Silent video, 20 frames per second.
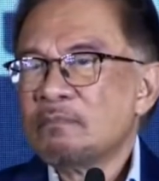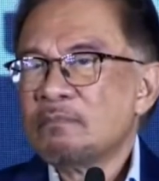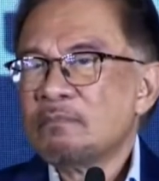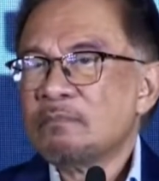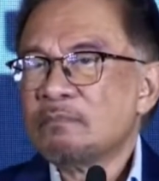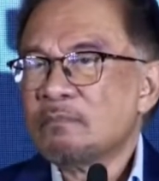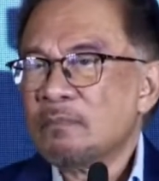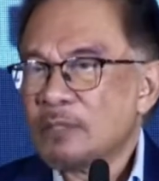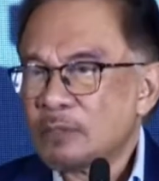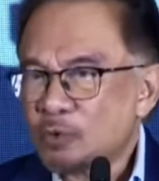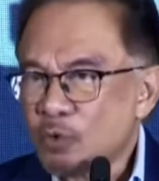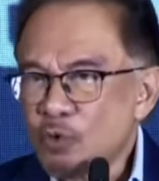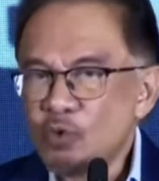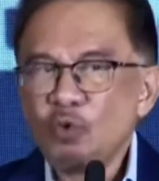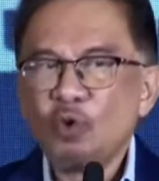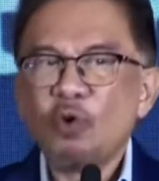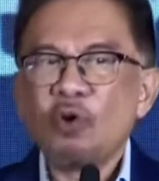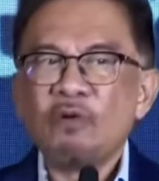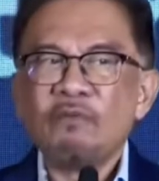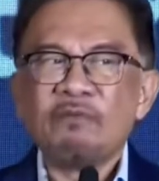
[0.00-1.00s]
but to
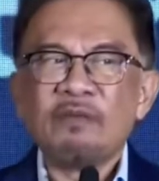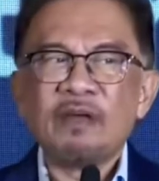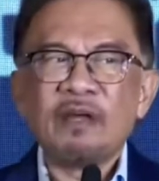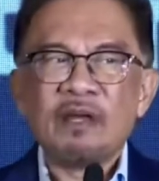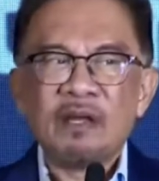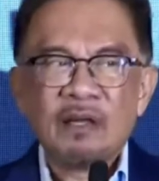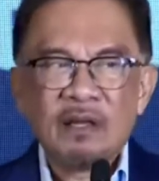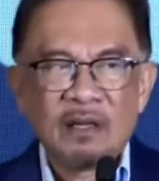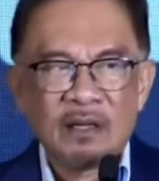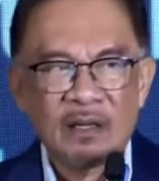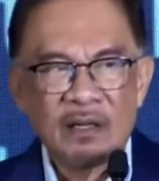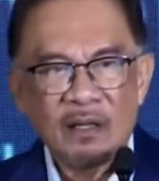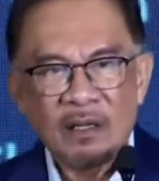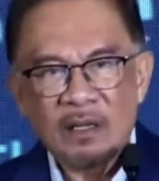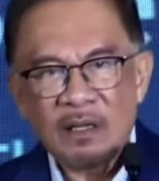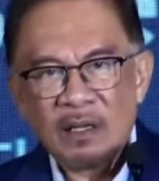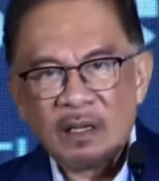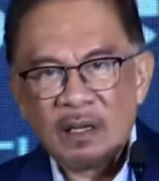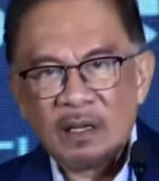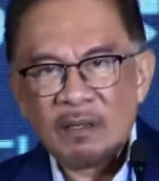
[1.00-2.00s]
no avail.
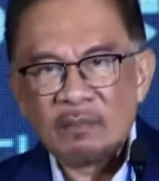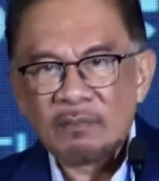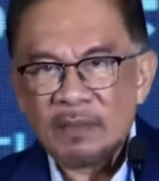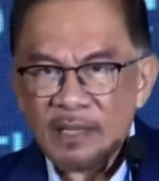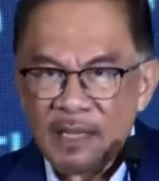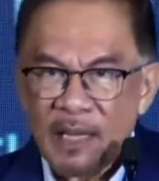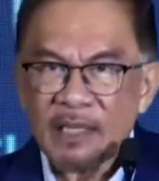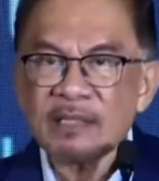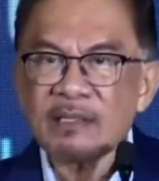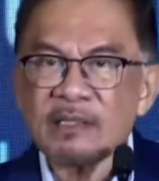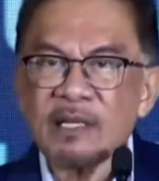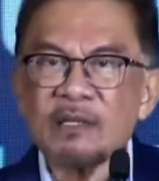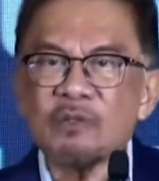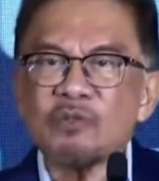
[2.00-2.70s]
But ASEAN